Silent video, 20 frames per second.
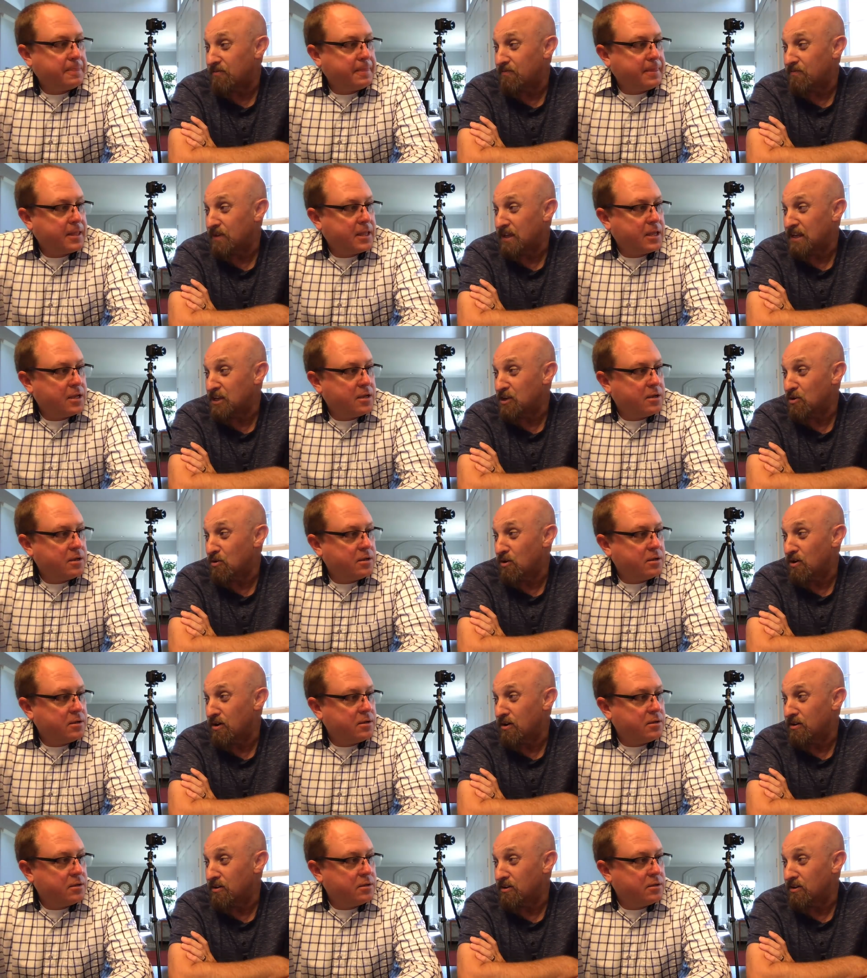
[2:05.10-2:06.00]
Speaker 1: video
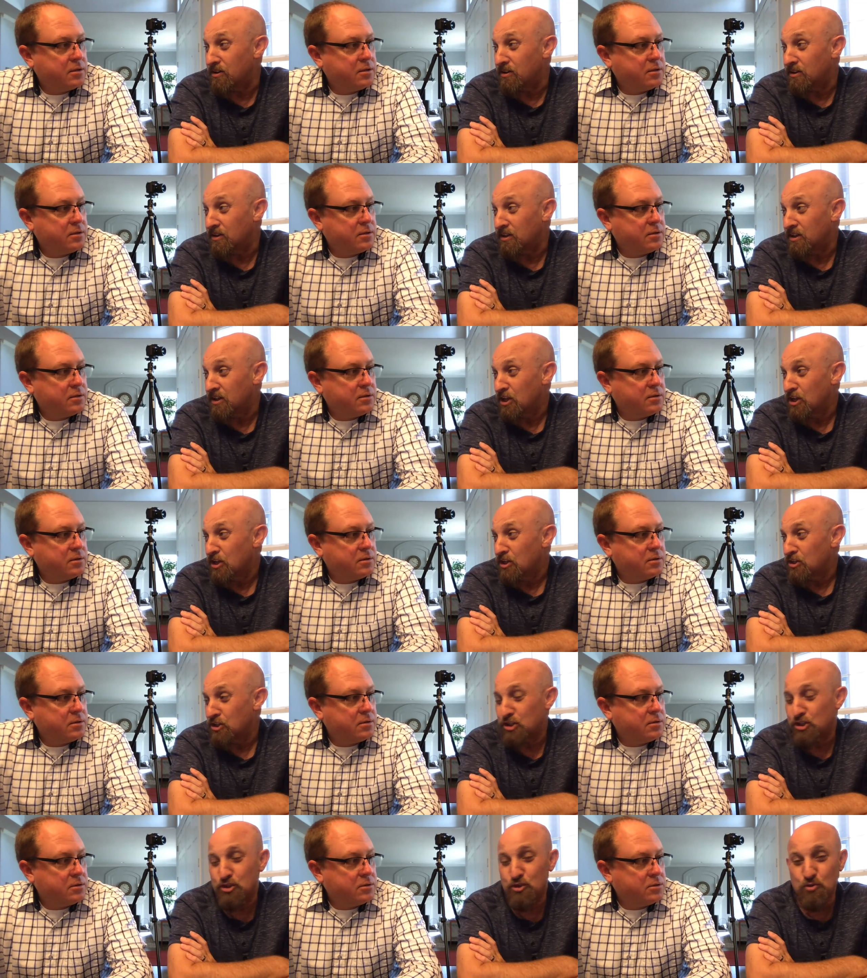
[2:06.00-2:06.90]
on the
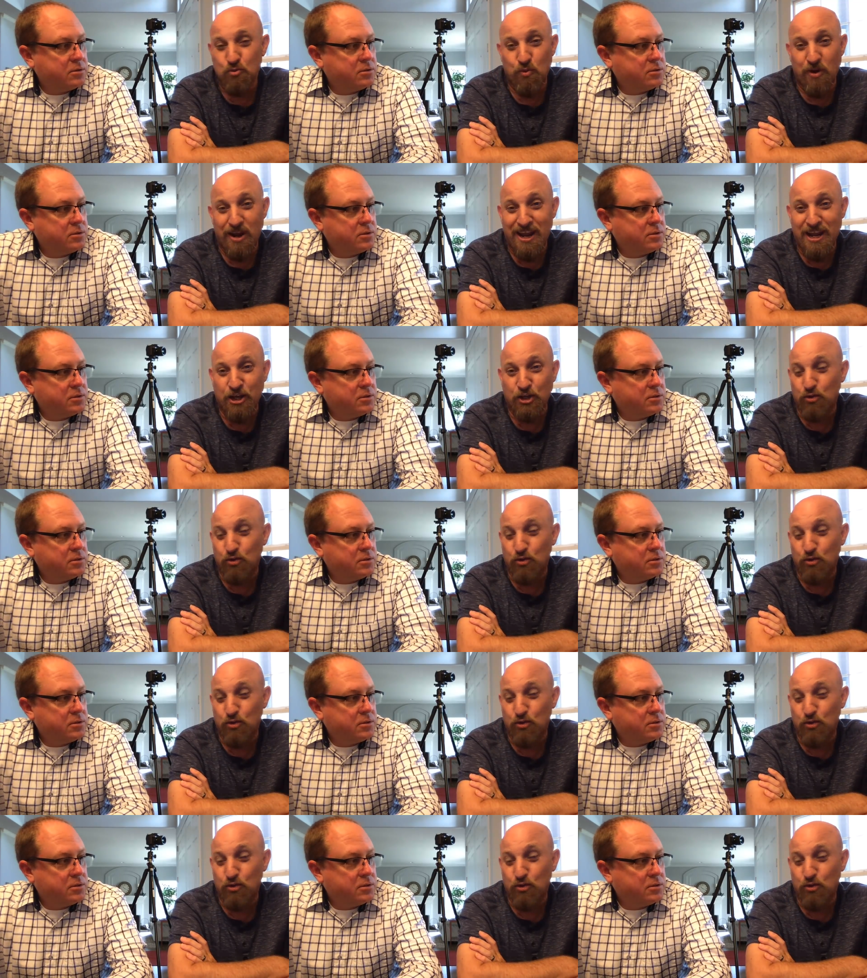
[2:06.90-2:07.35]
Sirui